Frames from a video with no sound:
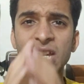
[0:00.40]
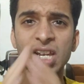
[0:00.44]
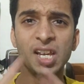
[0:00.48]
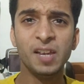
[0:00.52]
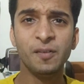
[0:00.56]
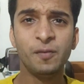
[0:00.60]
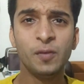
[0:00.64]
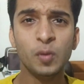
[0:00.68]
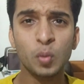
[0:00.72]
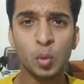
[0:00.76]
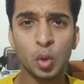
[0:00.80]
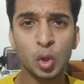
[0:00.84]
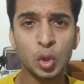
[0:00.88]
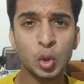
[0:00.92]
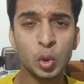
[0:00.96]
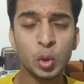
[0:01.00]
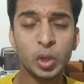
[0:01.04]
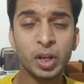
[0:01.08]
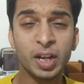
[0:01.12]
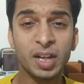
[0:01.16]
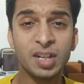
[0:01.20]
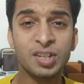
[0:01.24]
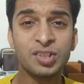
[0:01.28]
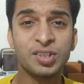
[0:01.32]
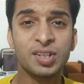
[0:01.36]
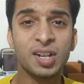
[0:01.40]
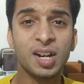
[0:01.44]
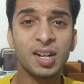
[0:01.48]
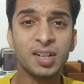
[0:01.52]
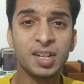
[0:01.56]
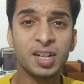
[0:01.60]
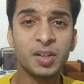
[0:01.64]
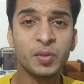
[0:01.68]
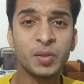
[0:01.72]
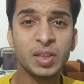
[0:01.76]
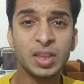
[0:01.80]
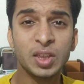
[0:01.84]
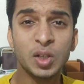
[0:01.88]
If you want to get
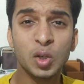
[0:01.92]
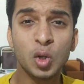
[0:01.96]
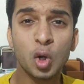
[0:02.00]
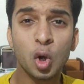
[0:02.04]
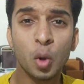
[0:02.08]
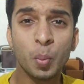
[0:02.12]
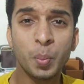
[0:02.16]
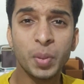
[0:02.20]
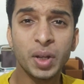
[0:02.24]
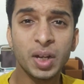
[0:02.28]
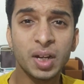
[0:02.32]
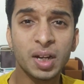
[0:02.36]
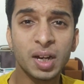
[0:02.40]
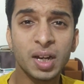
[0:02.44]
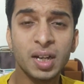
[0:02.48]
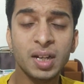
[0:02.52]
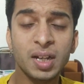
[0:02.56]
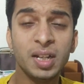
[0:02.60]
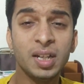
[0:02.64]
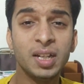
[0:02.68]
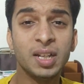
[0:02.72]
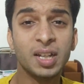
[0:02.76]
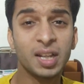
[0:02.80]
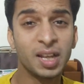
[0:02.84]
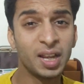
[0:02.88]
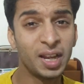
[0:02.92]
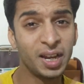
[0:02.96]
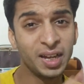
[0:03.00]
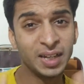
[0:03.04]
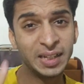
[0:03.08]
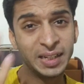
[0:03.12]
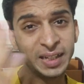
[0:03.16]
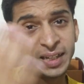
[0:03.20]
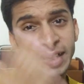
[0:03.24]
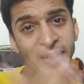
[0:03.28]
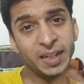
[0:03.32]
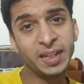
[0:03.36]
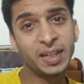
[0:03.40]
started with the copywriting
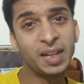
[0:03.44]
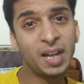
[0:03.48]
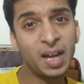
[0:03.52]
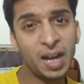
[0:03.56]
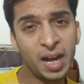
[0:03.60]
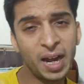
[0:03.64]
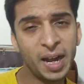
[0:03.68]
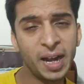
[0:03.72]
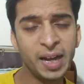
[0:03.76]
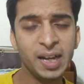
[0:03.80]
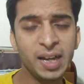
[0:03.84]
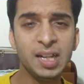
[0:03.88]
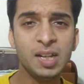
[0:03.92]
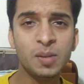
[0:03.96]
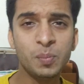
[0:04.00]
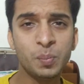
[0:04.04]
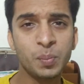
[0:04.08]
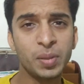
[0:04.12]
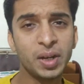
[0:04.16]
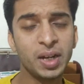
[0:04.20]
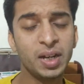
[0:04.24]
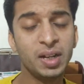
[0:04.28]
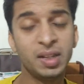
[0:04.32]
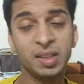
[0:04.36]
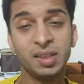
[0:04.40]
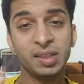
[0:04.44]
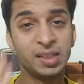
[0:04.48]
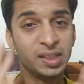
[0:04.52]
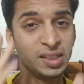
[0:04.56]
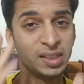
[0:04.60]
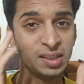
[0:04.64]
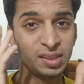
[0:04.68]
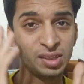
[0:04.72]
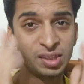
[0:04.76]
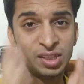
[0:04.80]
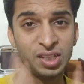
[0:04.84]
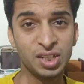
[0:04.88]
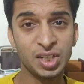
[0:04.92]
and get highly paid,
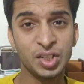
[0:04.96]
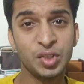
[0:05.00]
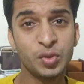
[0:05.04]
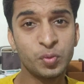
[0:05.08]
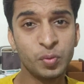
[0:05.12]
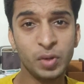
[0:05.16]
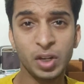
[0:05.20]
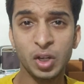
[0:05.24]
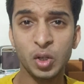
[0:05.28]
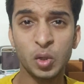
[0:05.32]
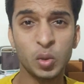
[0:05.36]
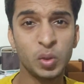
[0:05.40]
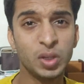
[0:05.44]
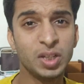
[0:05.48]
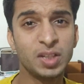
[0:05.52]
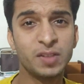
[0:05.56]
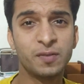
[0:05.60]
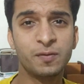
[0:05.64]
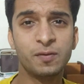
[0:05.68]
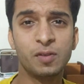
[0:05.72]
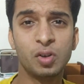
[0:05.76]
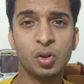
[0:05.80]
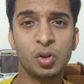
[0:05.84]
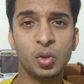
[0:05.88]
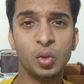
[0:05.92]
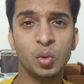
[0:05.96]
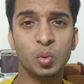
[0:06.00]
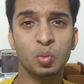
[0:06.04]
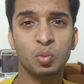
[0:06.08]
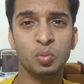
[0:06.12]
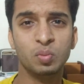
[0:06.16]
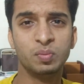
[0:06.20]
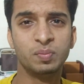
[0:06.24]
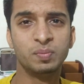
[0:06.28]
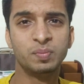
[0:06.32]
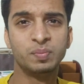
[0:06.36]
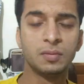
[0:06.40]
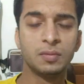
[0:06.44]
then this video is for you.
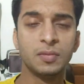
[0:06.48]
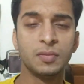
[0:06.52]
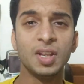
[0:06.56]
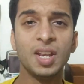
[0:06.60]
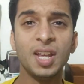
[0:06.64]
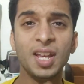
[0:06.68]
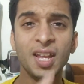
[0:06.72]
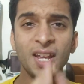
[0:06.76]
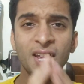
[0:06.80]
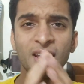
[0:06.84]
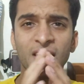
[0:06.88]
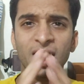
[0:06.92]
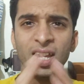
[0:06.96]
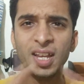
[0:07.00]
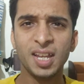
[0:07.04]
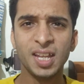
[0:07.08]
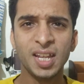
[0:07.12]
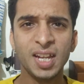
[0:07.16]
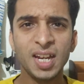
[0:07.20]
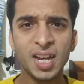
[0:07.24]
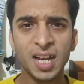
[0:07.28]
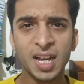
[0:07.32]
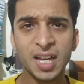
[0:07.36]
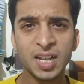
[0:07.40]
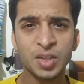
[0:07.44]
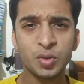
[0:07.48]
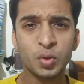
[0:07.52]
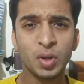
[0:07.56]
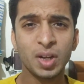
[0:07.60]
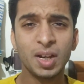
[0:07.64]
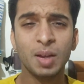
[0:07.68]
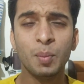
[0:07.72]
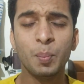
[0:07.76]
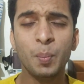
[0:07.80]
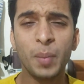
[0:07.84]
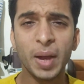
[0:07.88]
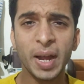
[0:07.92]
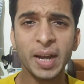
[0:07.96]
Hey guys,
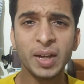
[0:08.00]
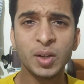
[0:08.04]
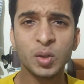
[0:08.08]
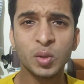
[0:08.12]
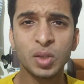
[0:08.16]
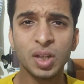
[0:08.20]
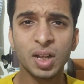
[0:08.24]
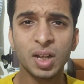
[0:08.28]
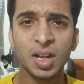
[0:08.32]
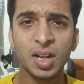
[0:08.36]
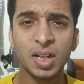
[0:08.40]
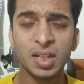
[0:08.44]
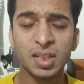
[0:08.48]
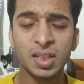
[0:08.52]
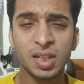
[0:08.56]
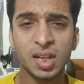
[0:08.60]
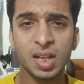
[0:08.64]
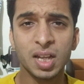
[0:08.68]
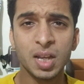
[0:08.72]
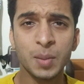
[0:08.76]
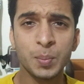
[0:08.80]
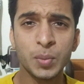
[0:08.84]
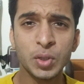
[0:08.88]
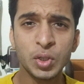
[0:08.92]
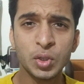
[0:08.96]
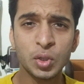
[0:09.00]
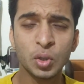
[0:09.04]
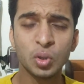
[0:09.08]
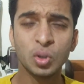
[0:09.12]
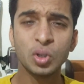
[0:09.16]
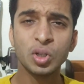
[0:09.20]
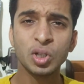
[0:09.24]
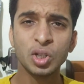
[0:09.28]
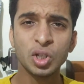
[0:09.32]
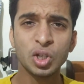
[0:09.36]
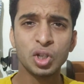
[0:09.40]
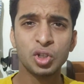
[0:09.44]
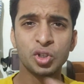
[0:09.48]
welcome back to another
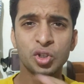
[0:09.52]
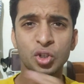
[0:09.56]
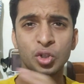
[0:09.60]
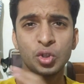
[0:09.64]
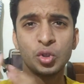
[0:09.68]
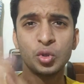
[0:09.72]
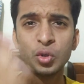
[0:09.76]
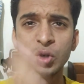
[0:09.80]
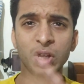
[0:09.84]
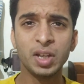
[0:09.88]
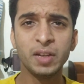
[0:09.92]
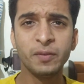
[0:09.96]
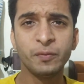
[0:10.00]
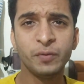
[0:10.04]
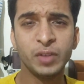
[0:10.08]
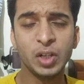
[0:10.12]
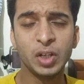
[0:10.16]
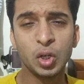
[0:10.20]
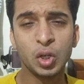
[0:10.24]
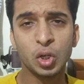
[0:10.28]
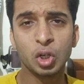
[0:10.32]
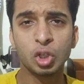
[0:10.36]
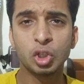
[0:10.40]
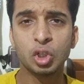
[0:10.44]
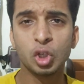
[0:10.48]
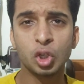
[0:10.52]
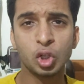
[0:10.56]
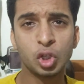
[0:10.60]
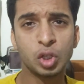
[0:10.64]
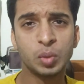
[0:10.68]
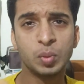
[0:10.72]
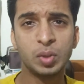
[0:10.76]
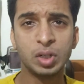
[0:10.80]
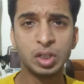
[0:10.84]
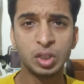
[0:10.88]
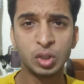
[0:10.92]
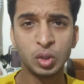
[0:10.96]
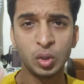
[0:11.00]
episode. So today we're gonna talk
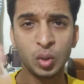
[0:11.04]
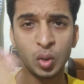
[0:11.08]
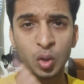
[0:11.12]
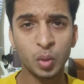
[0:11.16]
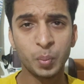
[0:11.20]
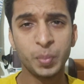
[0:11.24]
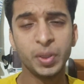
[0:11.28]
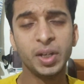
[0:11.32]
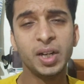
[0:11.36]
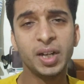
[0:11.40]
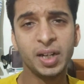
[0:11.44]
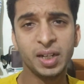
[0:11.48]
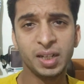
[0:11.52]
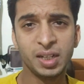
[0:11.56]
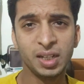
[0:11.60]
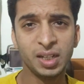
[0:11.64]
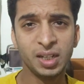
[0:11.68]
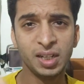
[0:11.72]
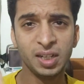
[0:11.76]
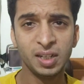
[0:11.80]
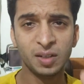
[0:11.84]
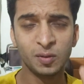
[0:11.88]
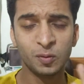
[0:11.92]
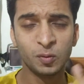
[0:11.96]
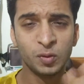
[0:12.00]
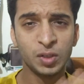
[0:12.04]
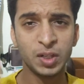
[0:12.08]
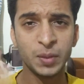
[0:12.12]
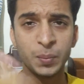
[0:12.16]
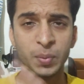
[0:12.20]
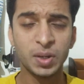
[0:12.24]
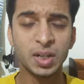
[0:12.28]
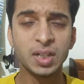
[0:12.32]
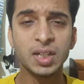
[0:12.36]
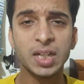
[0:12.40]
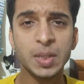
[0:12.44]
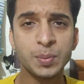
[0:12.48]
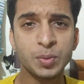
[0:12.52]
about the copywriting,
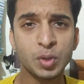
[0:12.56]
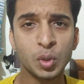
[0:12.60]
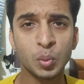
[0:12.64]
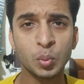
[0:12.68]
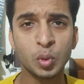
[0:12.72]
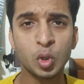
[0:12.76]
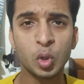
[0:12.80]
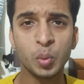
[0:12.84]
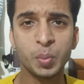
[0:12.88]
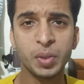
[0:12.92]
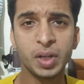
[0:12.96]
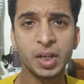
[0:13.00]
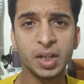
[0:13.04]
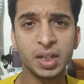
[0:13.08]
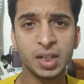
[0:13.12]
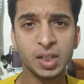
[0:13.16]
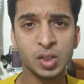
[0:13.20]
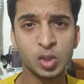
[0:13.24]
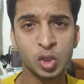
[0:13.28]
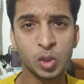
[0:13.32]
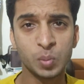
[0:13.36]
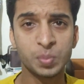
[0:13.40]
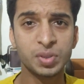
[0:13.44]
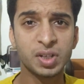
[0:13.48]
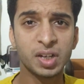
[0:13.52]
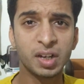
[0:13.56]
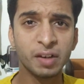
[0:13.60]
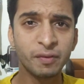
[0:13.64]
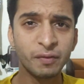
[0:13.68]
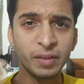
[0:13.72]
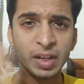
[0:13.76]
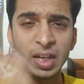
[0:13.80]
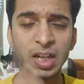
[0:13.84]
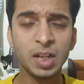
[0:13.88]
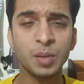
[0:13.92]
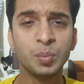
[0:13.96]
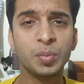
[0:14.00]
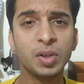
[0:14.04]
different types of copywriting jobs
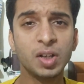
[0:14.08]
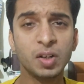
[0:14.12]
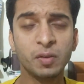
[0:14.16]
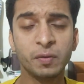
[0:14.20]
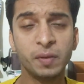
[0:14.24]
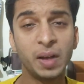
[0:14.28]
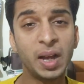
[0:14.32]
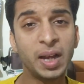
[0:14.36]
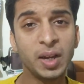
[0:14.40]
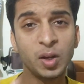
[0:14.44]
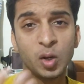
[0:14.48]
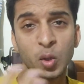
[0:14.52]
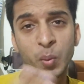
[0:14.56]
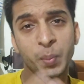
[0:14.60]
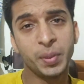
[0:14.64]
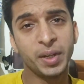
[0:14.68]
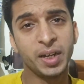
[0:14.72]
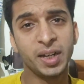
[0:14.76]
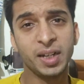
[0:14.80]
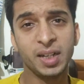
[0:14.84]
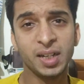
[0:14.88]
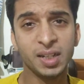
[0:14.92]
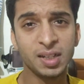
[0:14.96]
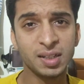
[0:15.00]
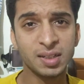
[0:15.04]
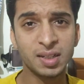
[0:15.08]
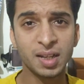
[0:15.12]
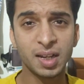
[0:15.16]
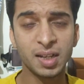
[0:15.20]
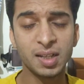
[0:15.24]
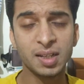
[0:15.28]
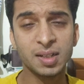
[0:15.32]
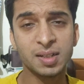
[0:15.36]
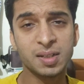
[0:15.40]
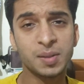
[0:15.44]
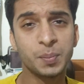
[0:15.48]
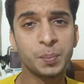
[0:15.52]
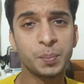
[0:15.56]
available, why copywriting is
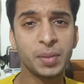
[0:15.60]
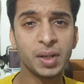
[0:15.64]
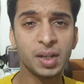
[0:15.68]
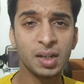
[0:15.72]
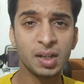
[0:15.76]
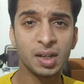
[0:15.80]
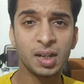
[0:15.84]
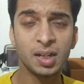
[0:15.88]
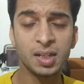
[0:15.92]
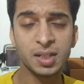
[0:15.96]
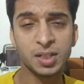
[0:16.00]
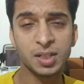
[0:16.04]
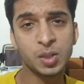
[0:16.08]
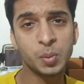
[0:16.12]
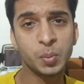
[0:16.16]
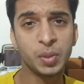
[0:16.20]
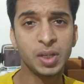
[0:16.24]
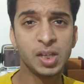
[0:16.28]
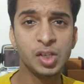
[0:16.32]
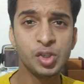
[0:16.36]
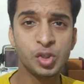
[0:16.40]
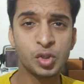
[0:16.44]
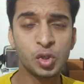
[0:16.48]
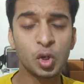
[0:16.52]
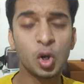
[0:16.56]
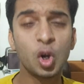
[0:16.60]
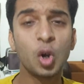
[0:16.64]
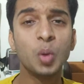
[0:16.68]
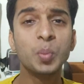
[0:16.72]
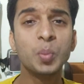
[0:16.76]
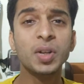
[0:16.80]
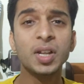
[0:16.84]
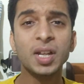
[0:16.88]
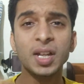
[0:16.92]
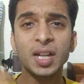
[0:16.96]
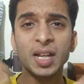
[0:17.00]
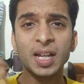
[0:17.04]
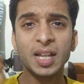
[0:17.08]
highest paying
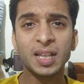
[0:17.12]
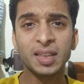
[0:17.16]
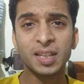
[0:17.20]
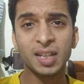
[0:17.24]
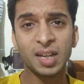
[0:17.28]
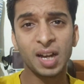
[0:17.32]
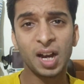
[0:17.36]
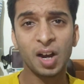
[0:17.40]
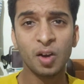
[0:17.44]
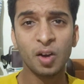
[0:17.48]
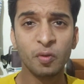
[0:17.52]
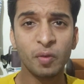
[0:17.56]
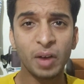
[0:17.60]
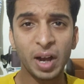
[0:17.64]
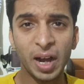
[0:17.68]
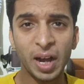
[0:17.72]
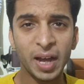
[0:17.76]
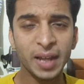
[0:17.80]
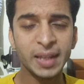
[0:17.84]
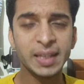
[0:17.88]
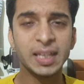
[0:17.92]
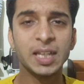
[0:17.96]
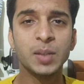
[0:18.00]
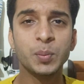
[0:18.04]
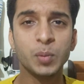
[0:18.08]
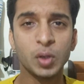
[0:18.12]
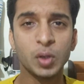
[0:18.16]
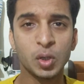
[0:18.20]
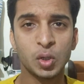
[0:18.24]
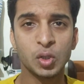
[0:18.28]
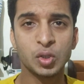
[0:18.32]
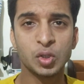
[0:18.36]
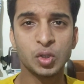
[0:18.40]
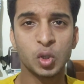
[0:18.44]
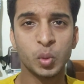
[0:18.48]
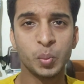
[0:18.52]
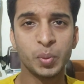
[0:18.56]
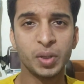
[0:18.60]
job, then how I came
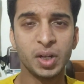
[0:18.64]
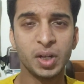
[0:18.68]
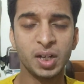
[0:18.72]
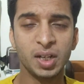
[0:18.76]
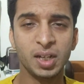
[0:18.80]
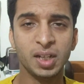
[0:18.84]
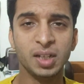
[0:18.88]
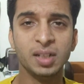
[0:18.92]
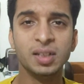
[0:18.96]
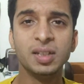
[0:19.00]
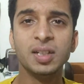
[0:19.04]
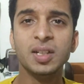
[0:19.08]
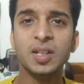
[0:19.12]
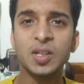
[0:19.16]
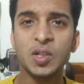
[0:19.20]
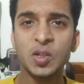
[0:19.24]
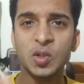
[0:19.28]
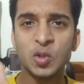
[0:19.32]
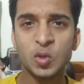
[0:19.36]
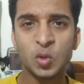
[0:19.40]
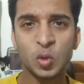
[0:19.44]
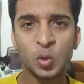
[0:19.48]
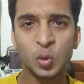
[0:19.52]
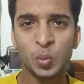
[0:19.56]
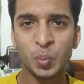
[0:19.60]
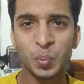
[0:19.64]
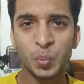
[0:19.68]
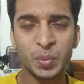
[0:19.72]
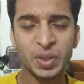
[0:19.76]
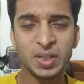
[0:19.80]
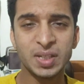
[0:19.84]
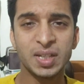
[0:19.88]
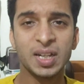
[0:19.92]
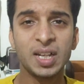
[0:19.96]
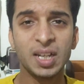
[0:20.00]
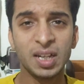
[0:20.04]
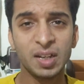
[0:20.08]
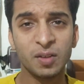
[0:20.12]
across copywriting. So
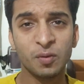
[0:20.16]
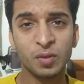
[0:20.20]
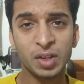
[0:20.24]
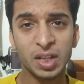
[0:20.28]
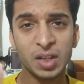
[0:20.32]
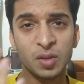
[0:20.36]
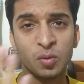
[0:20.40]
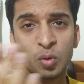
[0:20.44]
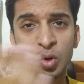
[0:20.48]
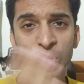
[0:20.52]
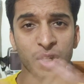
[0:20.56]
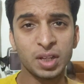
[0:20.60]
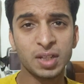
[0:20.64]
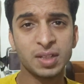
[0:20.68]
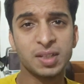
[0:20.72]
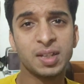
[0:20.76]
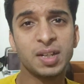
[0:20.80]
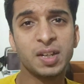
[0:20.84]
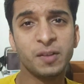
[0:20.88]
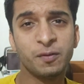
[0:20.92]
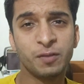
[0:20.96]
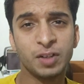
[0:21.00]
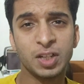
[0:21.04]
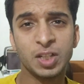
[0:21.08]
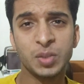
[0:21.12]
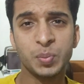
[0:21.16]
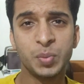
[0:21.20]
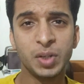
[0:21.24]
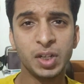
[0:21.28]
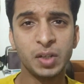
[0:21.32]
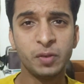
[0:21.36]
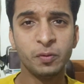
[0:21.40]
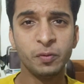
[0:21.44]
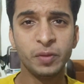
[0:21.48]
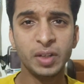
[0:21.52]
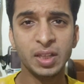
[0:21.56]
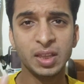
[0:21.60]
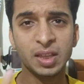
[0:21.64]
basically, then what is the difference
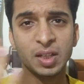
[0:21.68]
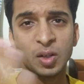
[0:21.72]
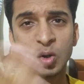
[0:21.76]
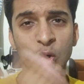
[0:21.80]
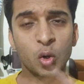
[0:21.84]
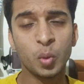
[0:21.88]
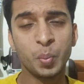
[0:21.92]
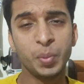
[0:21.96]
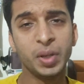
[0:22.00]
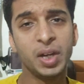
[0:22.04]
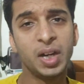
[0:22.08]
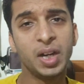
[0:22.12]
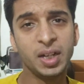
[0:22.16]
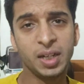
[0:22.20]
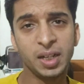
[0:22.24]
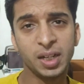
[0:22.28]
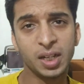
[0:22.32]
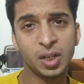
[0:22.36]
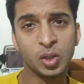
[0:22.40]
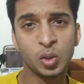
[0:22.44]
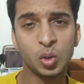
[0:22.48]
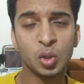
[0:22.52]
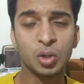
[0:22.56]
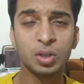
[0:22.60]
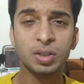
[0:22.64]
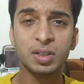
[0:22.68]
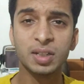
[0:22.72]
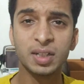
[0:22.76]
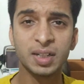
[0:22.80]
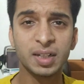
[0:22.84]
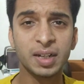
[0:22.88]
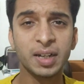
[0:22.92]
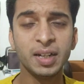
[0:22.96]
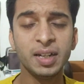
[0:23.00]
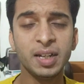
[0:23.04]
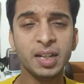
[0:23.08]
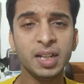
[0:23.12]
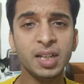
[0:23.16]
between the copywriting and content
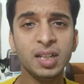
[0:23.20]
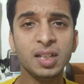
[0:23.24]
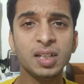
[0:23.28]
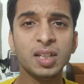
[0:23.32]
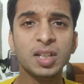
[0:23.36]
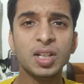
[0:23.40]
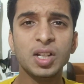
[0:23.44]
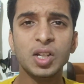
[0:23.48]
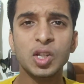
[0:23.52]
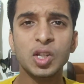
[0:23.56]
writing?